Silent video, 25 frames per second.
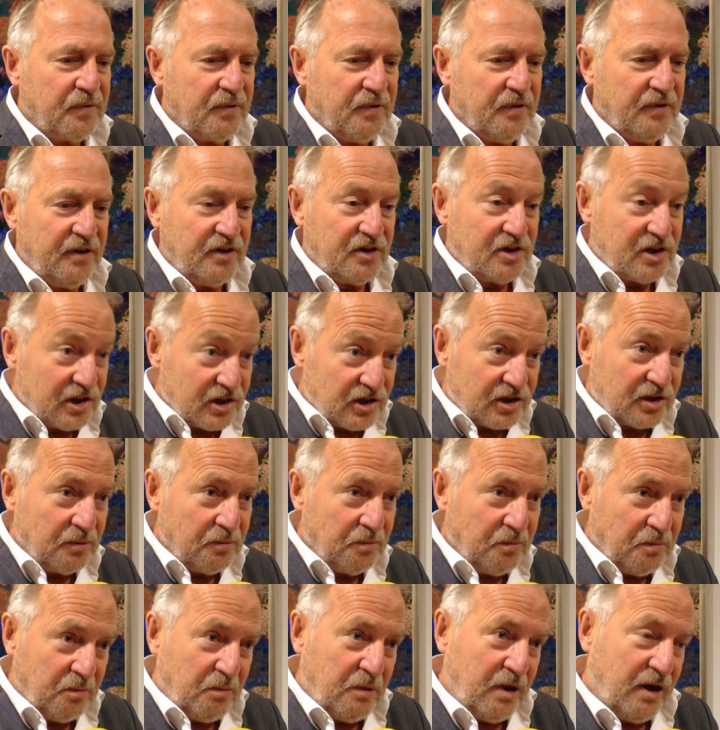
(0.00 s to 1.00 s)
The
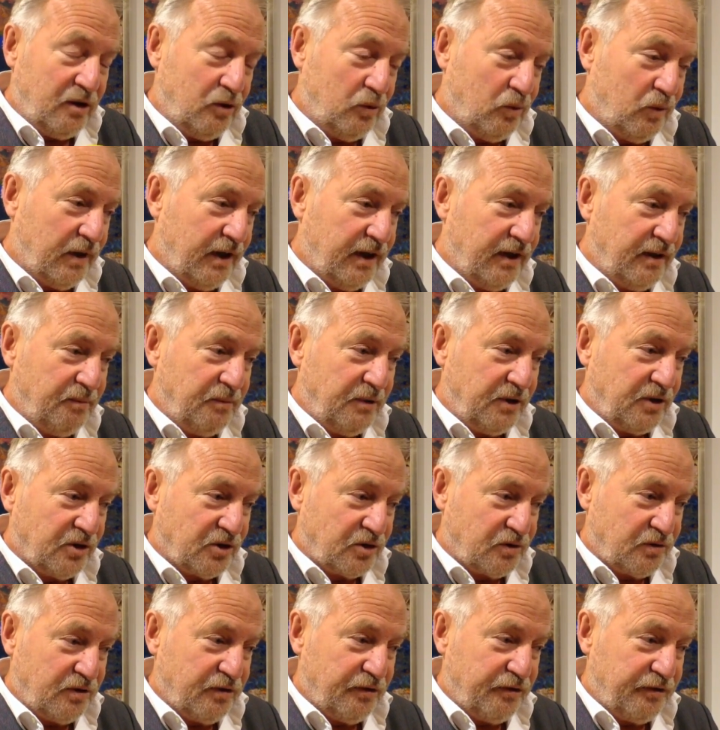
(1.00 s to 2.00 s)
system, by the way,
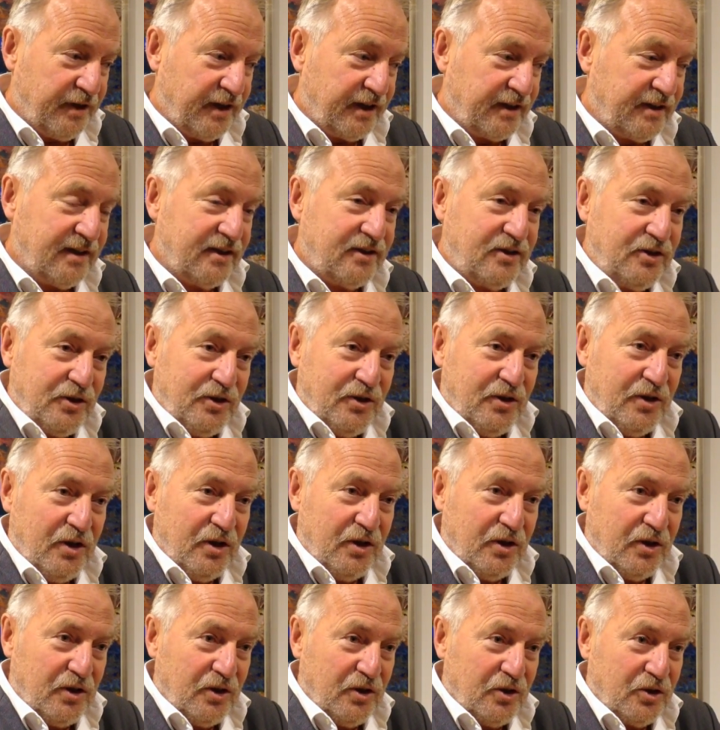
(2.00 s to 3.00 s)
because of the fact that
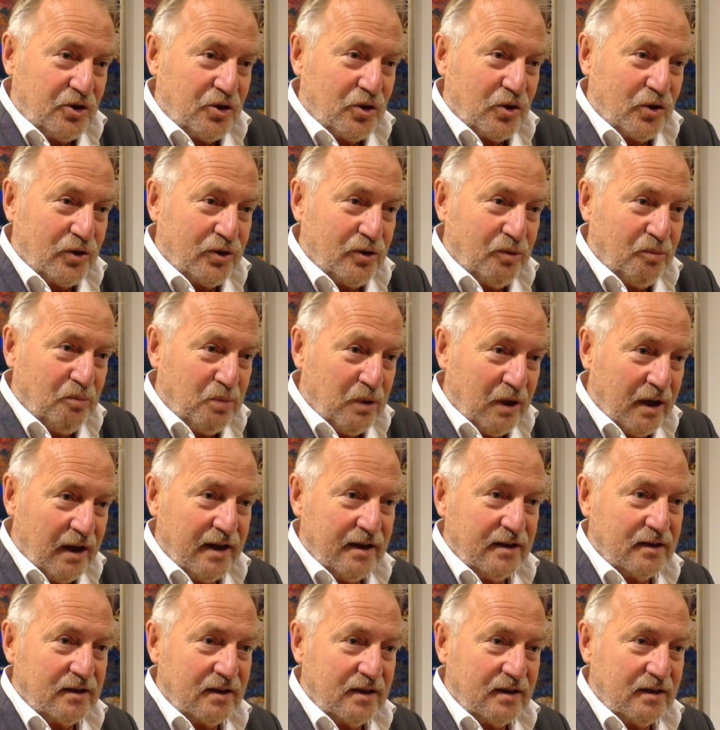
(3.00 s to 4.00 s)
a certain
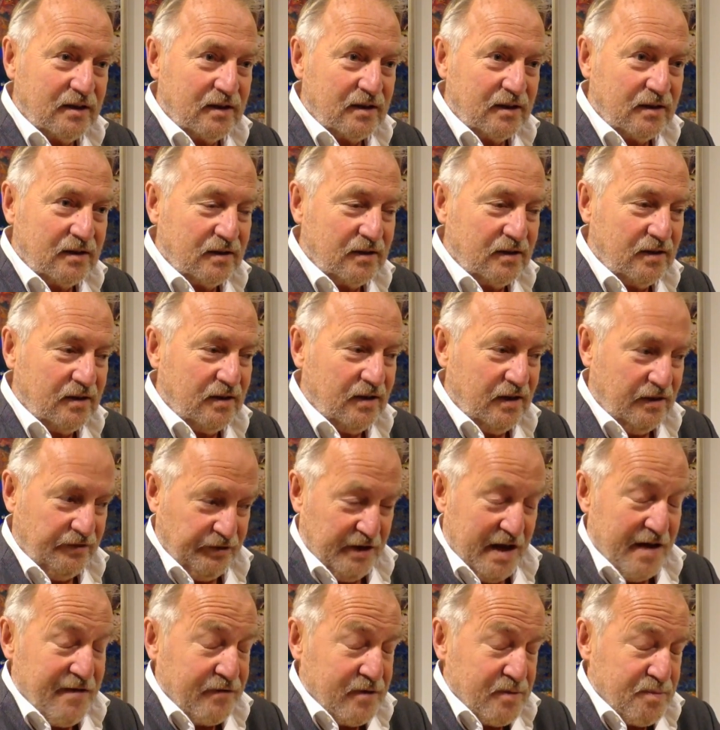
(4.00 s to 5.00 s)
player, if
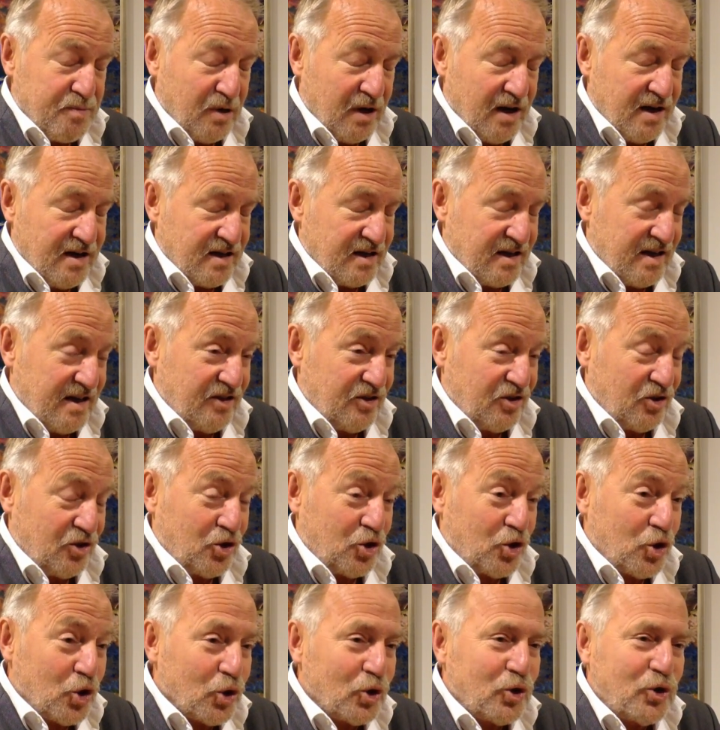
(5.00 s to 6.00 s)
every player has a
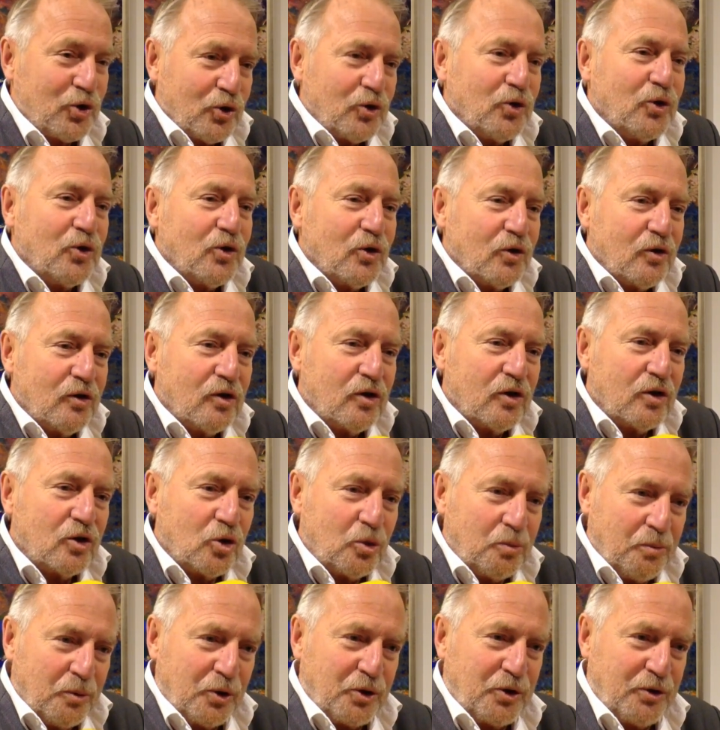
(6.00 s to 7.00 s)
certain
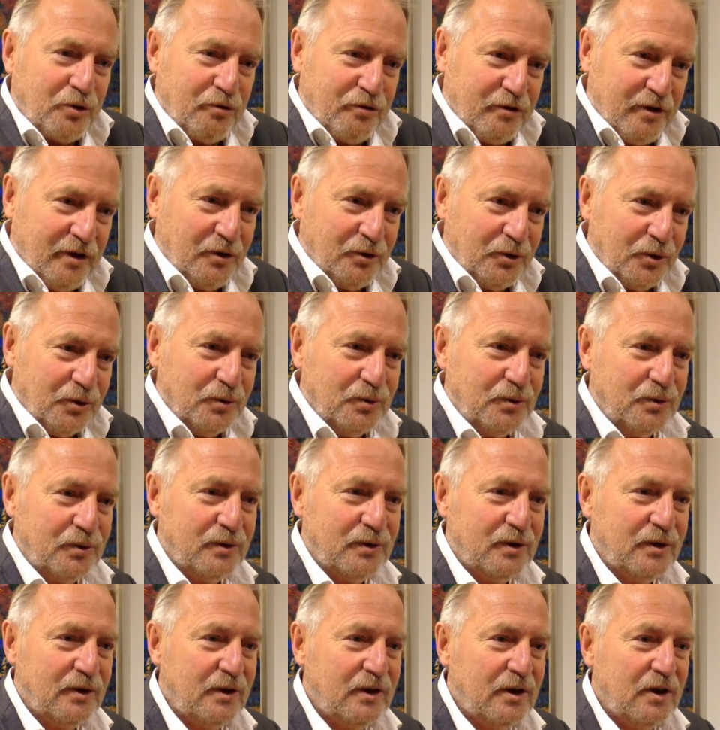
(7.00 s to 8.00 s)
commercial value,
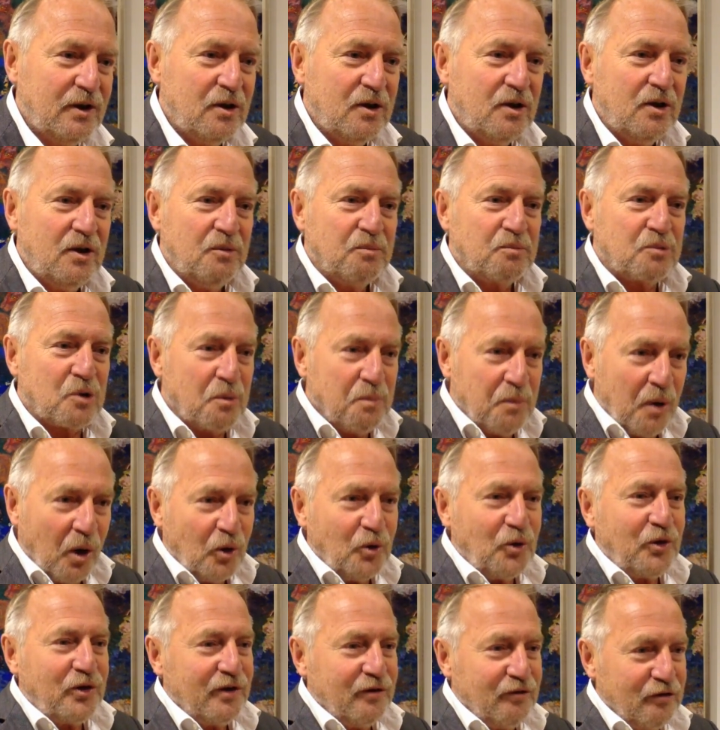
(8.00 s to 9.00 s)

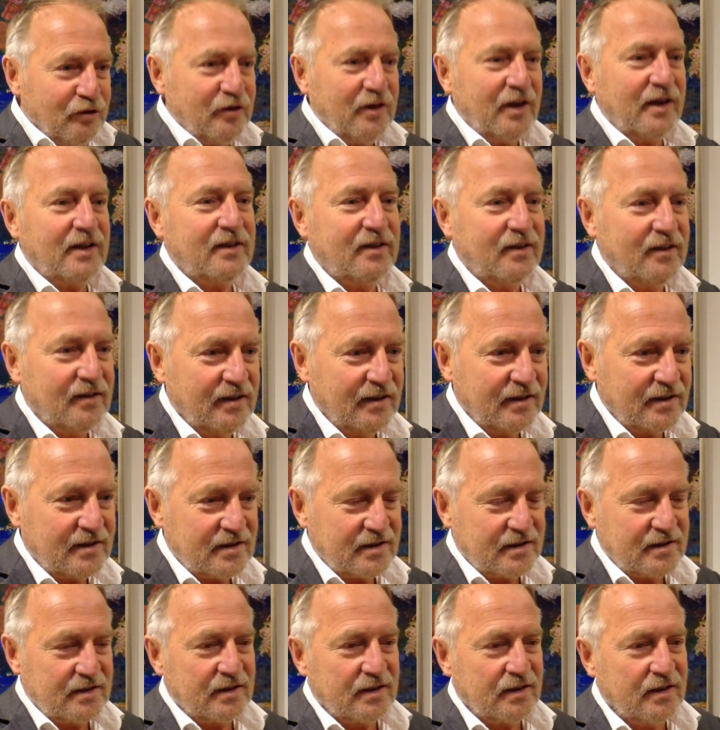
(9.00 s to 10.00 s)
promote, in fact,
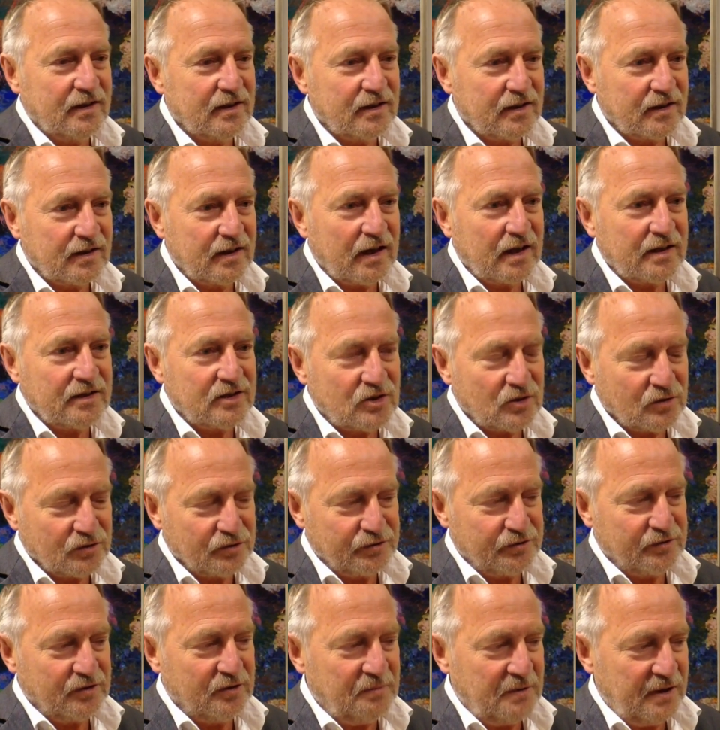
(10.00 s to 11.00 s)
these kinds of
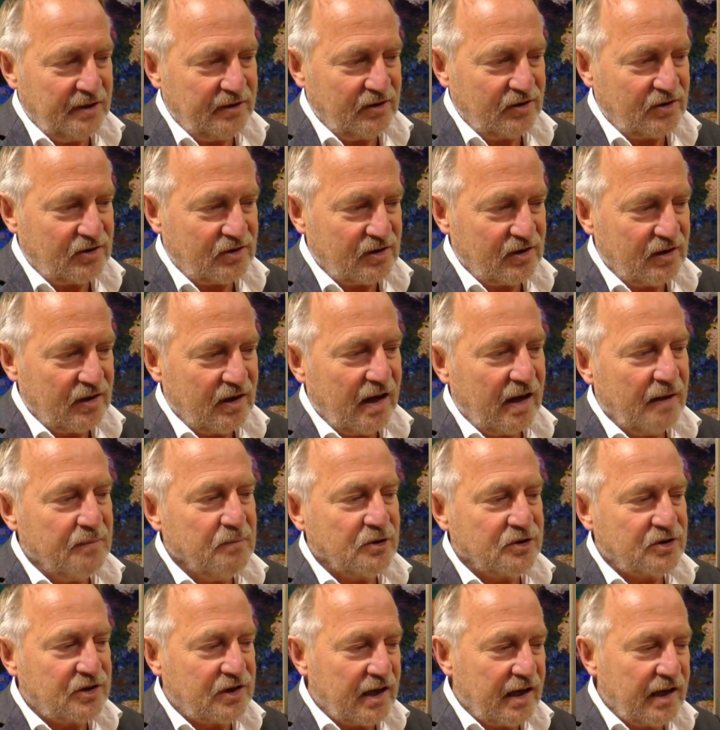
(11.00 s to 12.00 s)
methods. I
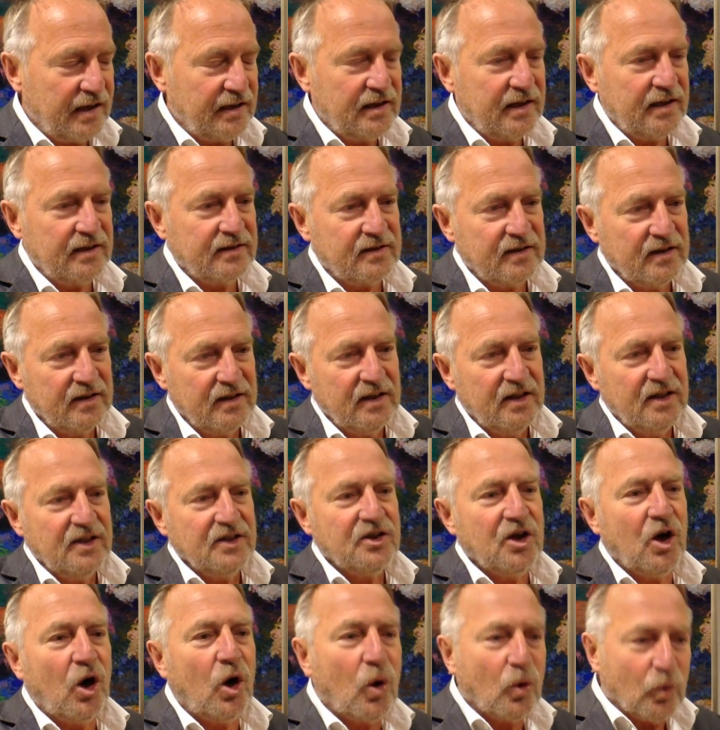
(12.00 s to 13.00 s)
must say that
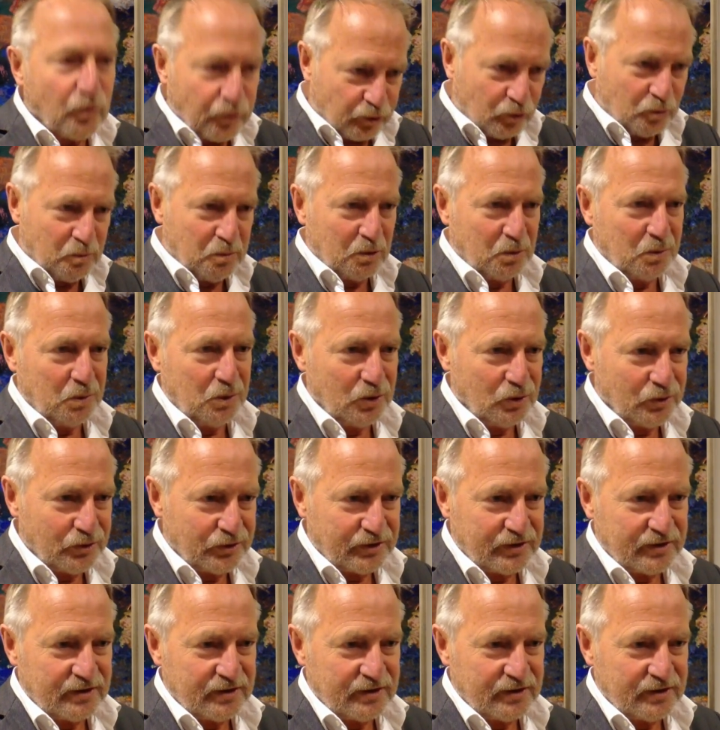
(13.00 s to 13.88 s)
the whole football world,